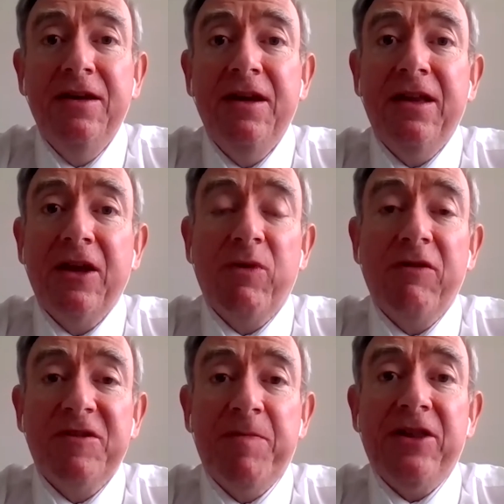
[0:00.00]
in that we
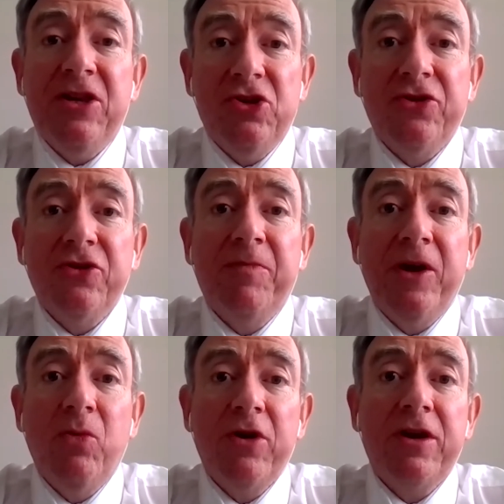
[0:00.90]
respect each other by
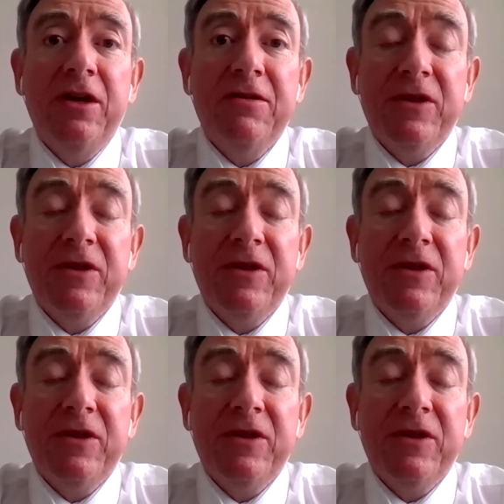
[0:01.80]
working